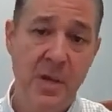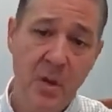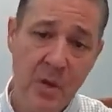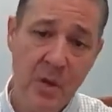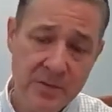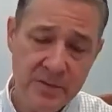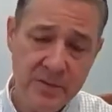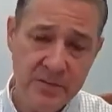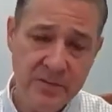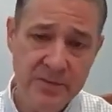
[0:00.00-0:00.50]

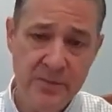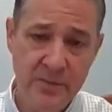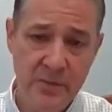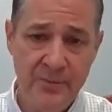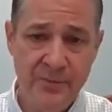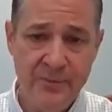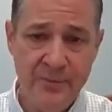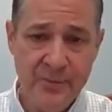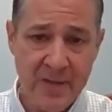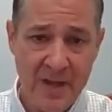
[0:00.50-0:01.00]
Also, too,
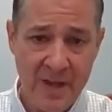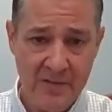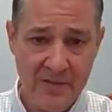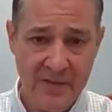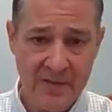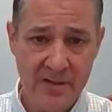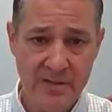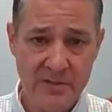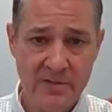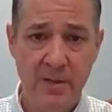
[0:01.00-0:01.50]
how they
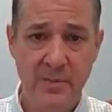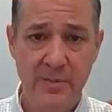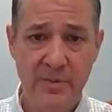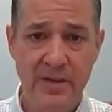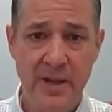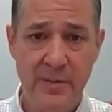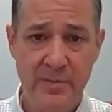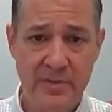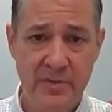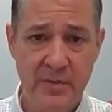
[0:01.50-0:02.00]
can interpret
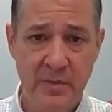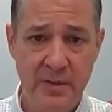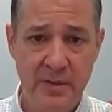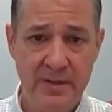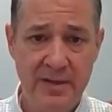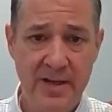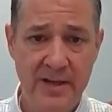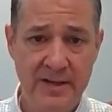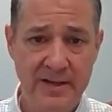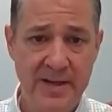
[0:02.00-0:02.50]
laboratory
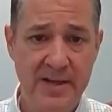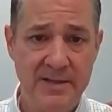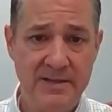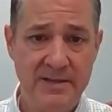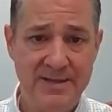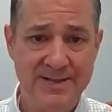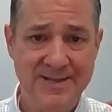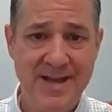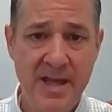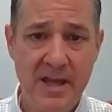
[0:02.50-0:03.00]

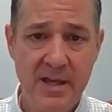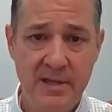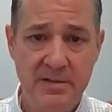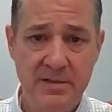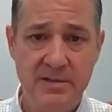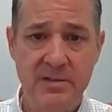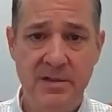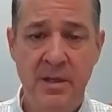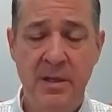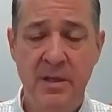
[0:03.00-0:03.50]
diagnostic
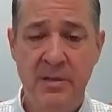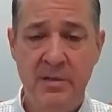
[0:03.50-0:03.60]
tests